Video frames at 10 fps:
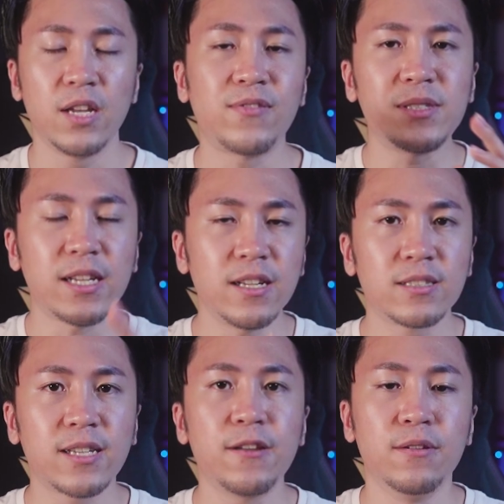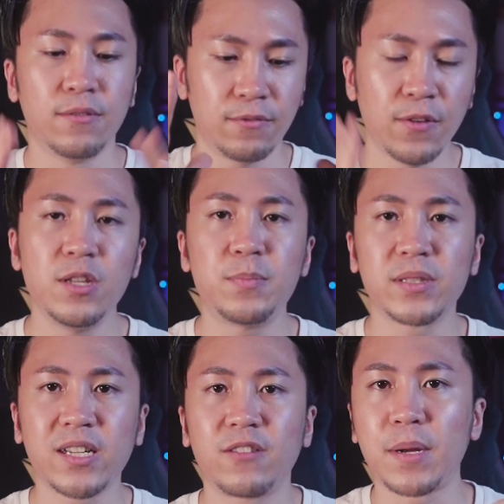If I'm setting aside
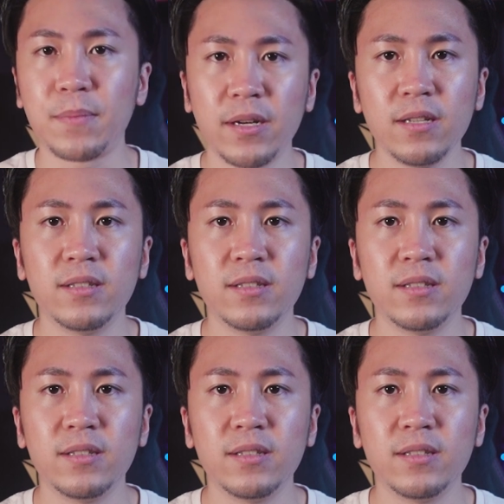50% of my money,